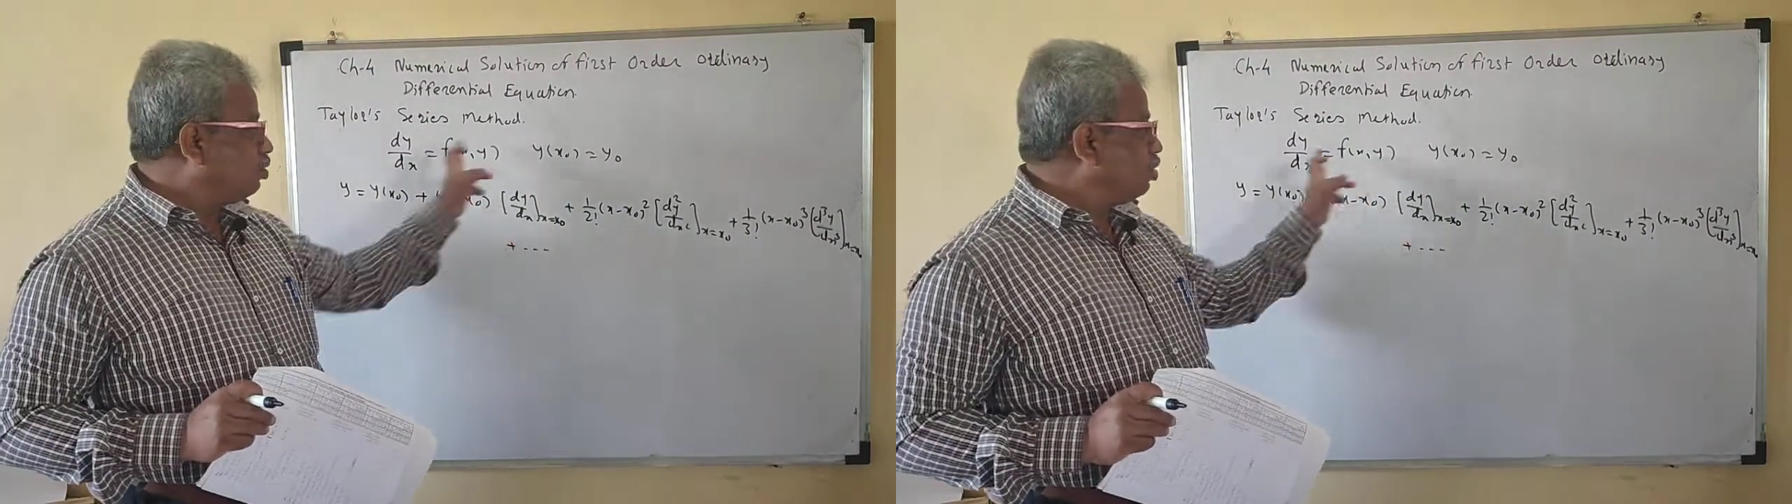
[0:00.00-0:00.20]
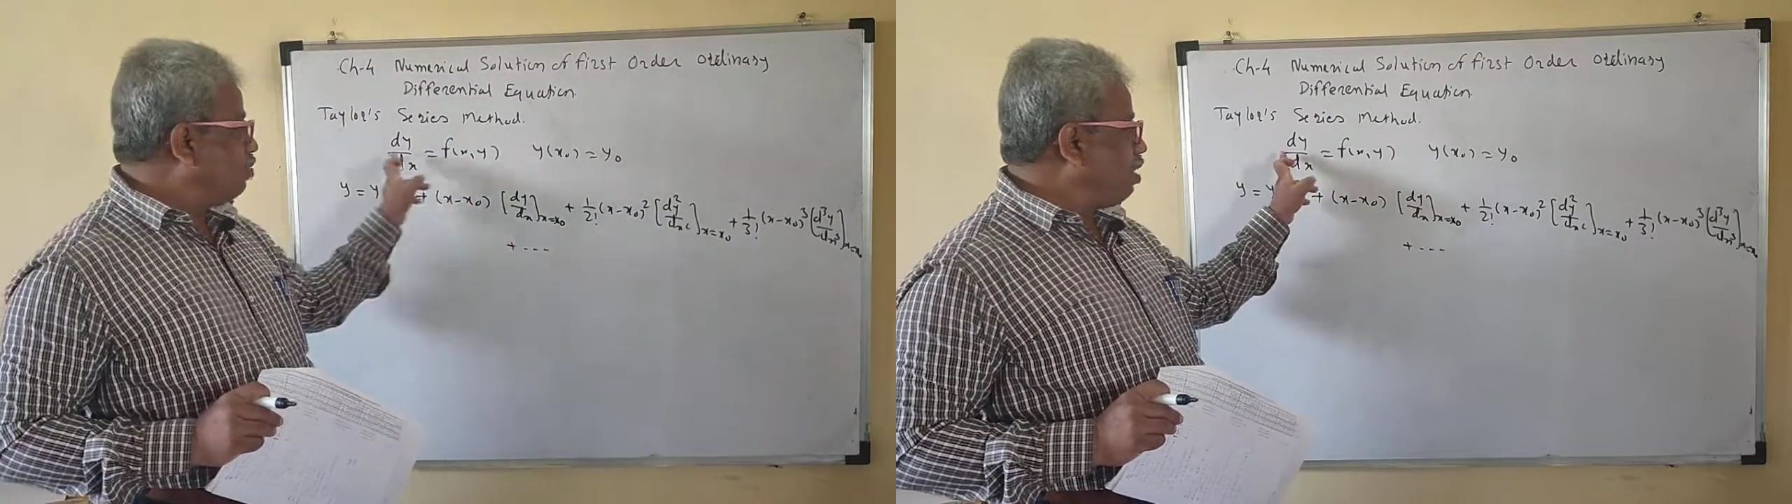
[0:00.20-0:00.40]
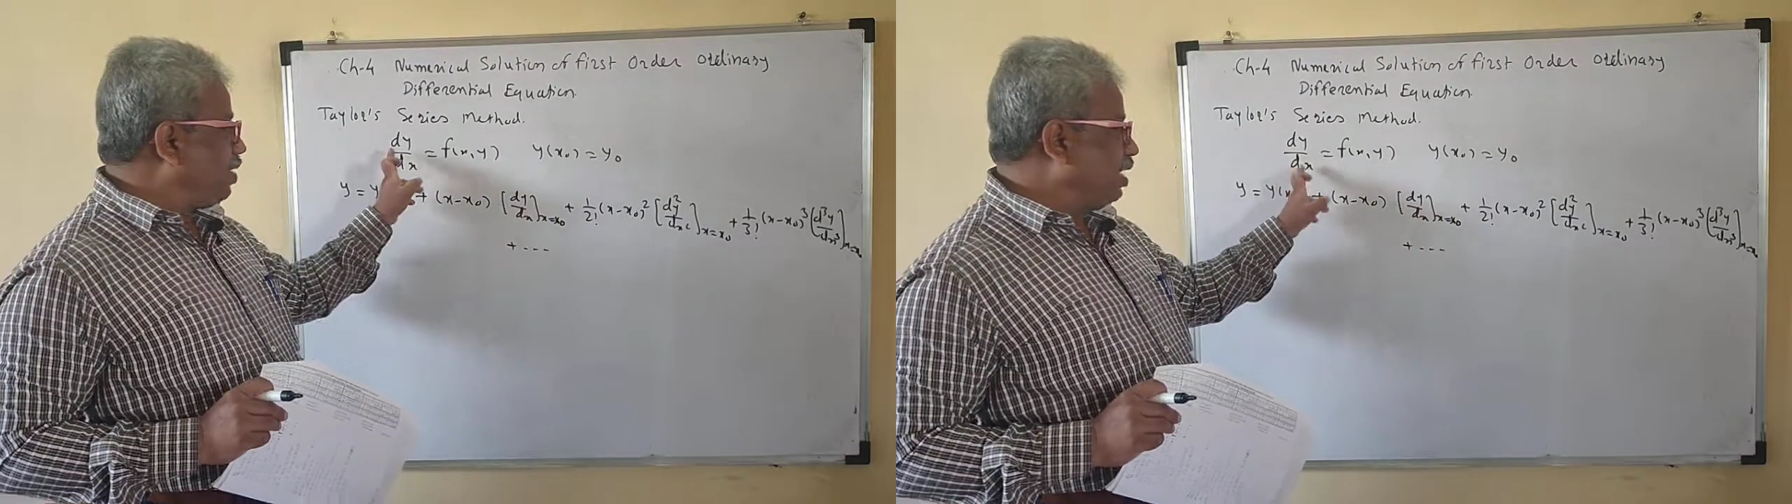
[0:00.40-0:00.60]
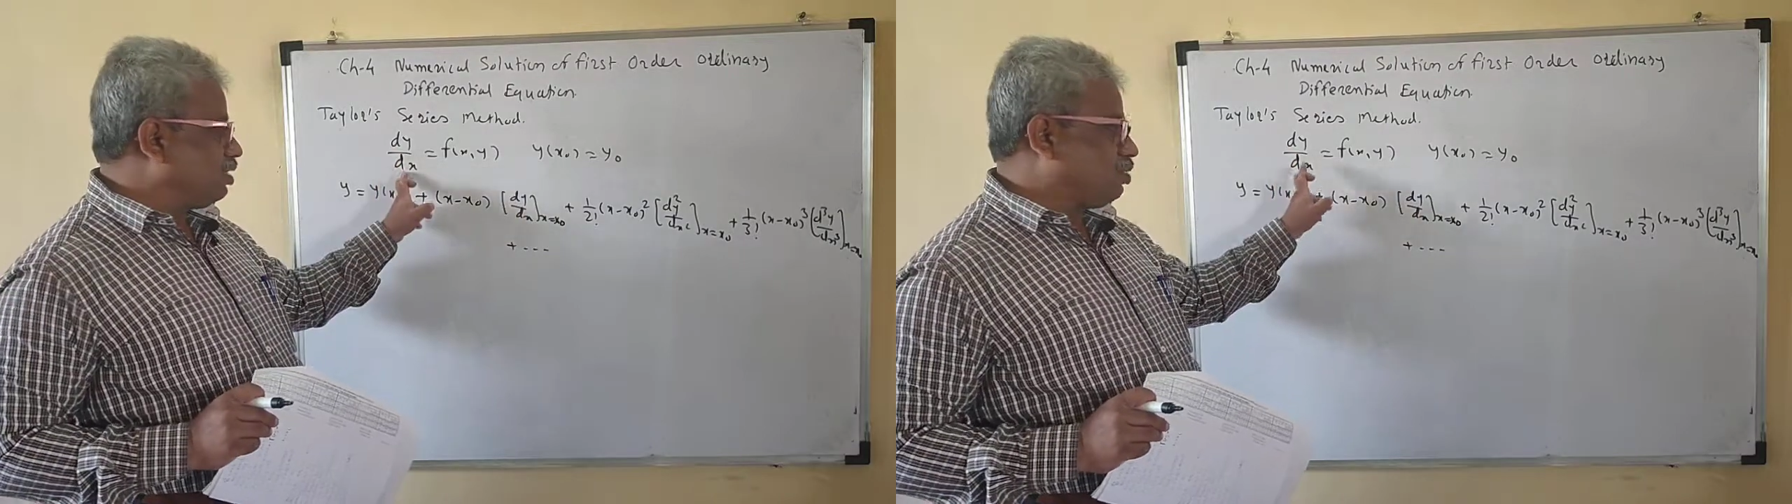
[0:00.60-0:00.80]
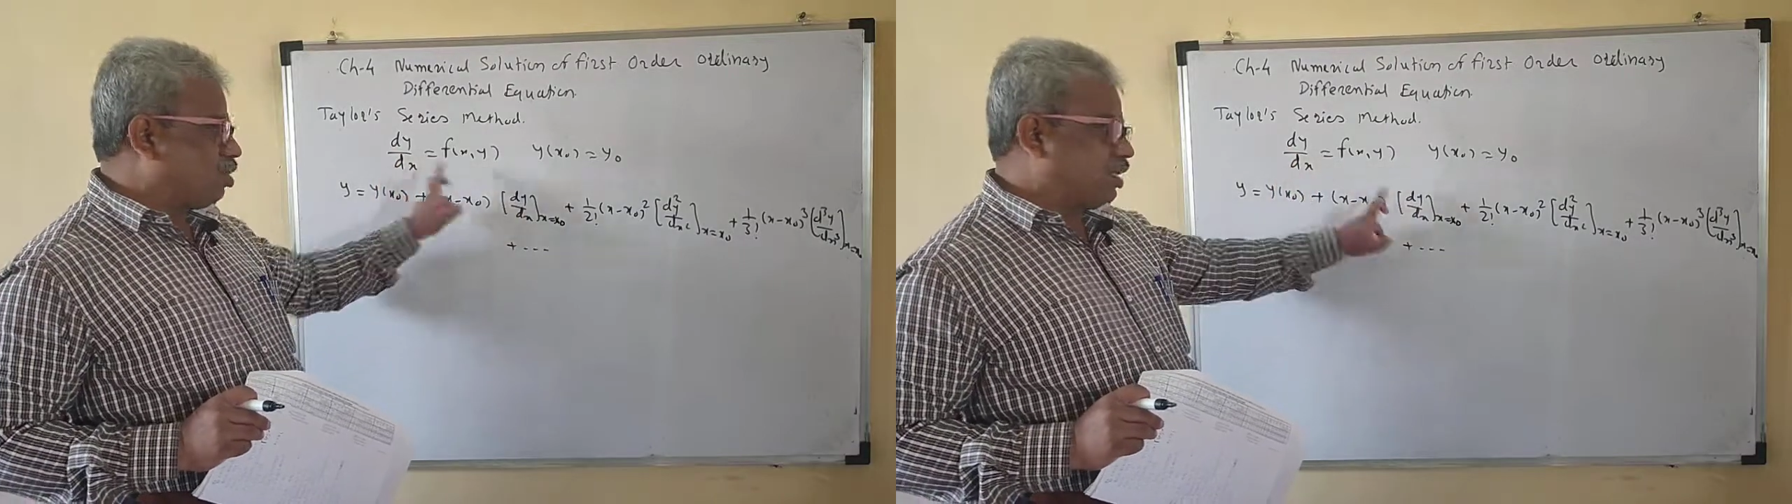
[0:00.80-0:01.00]
So dy by
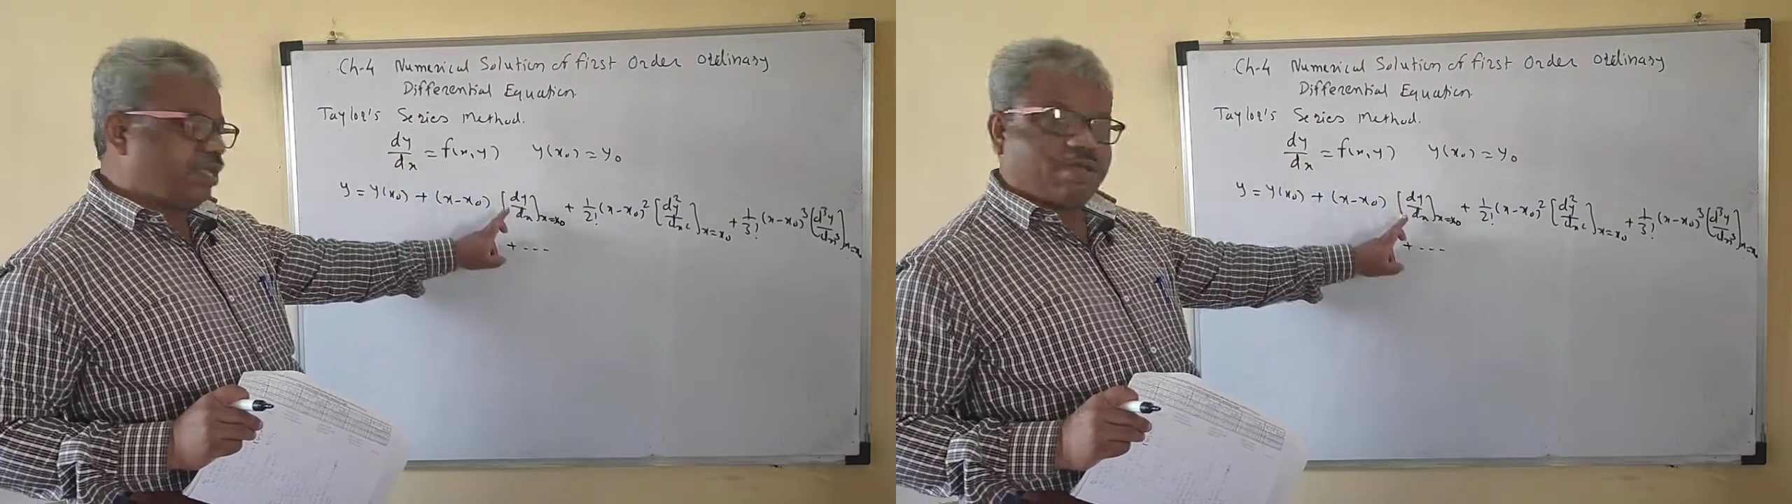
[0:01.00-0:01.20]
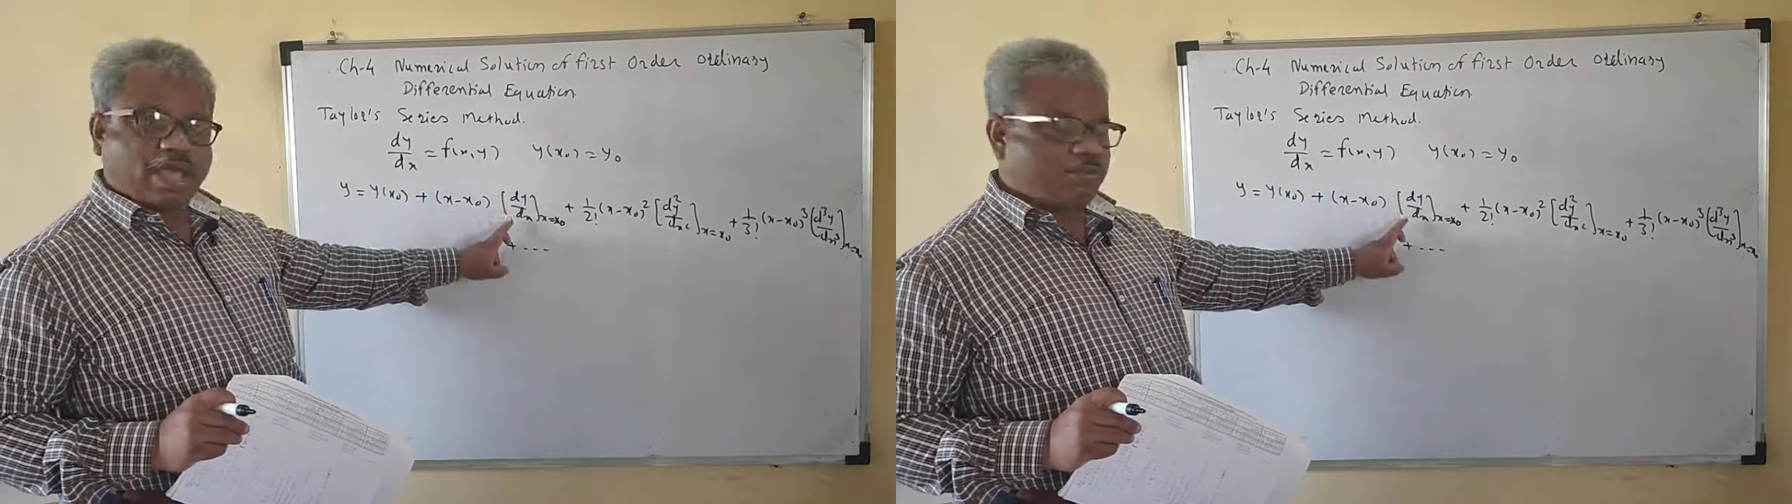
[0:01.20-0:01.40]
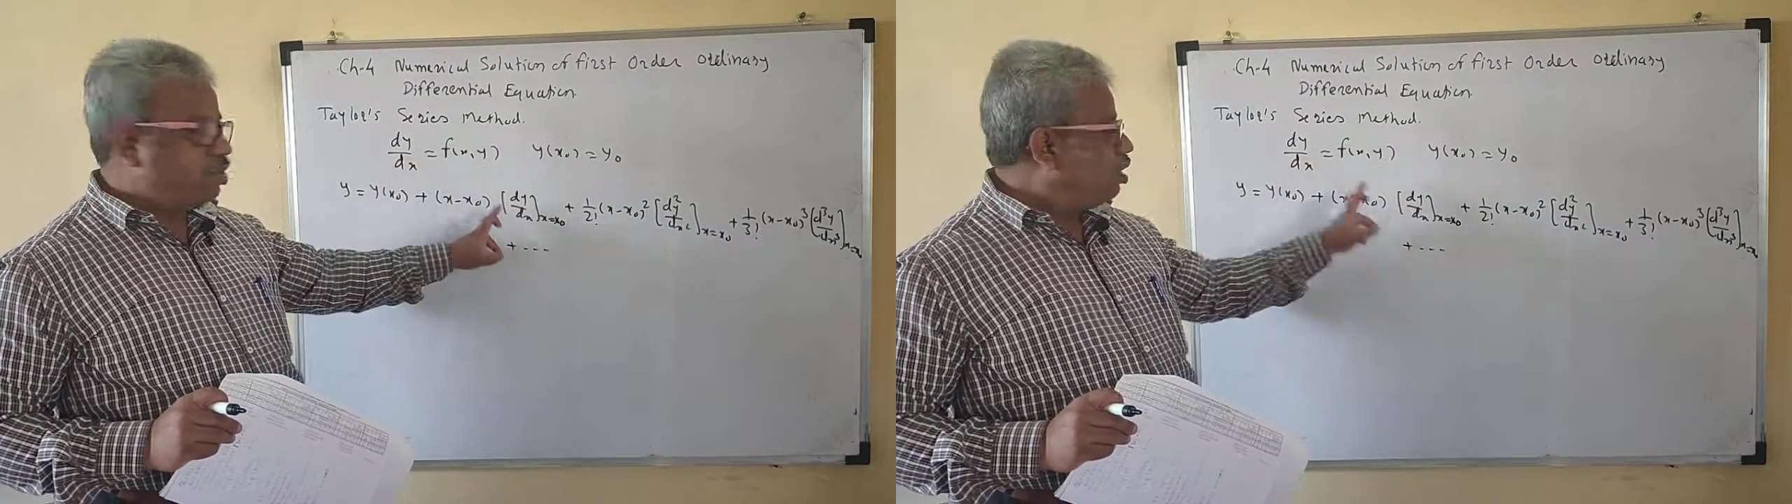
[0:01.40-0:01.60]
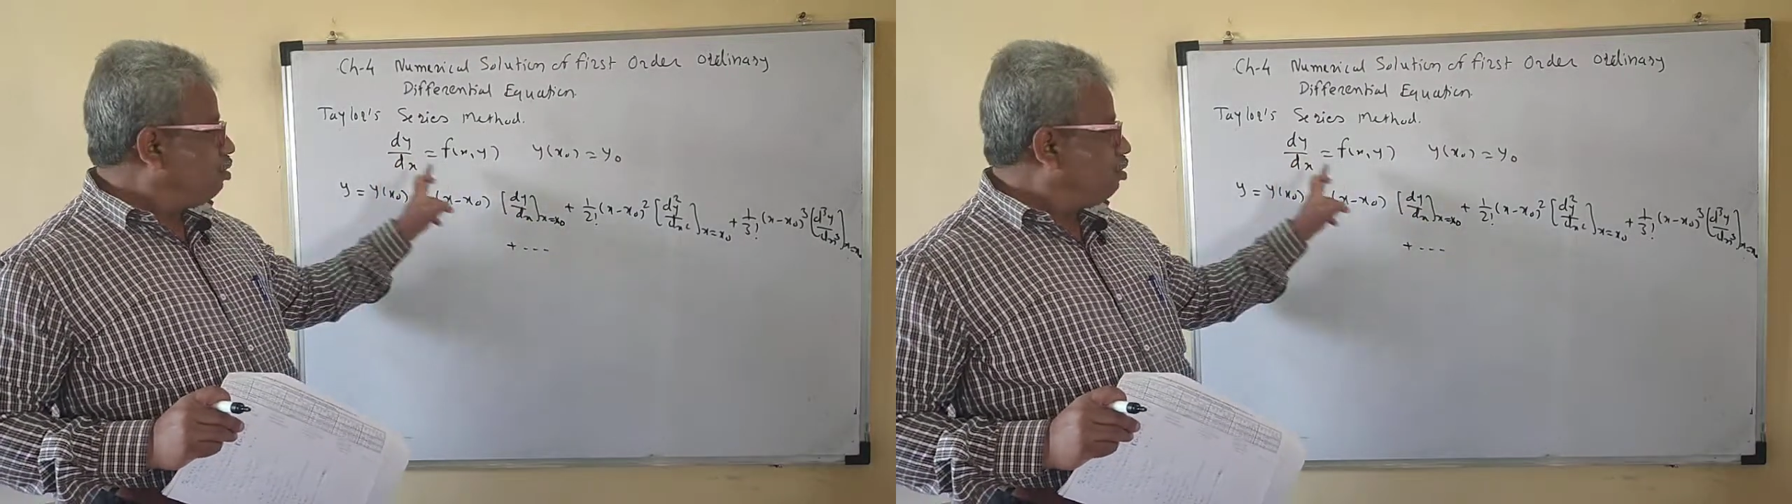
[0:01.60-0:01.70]
dx is already you have.